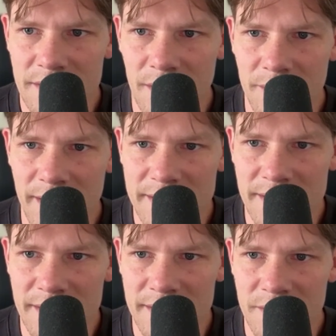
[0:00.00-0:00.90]
I'm
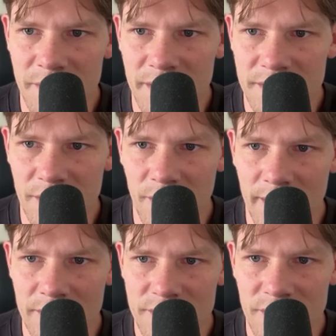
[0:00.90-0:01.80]
guessing this is because of the
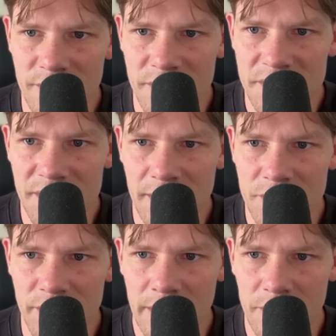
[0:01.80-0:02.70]
ground surface. How
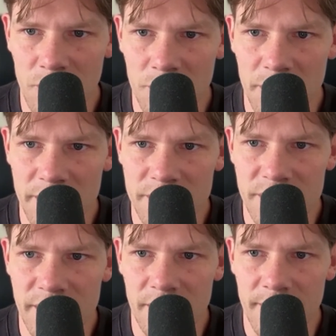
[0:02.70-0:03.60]
should outdoor players
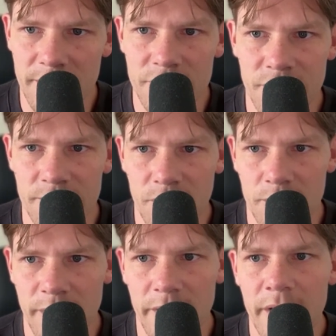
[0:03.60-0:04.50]
think about their jump
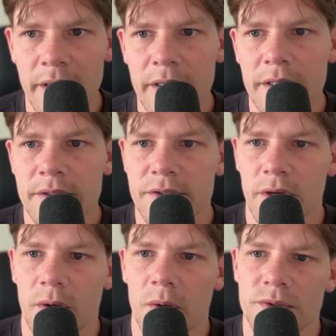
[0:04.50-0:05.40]
form then?
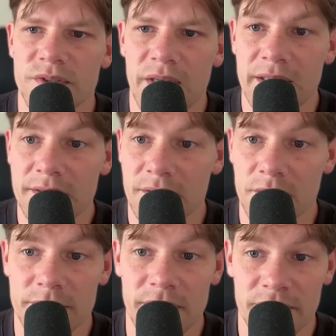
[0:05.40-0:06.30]
So sand is a
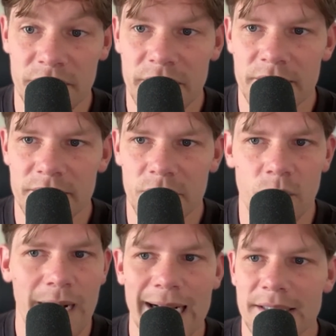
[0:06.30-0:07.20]
little different.
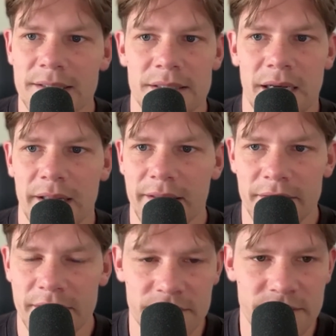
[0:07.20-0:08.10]
Grass, I think
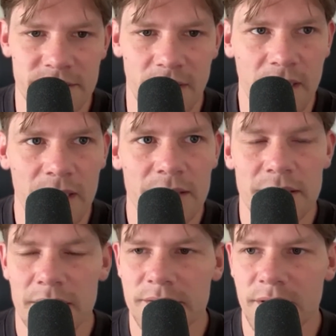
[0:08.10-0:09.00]
they just suck.
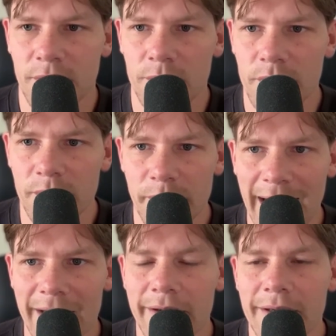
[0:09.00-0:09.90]
I just think they're really
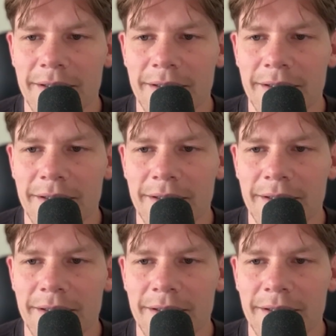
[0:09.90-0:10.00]
bad.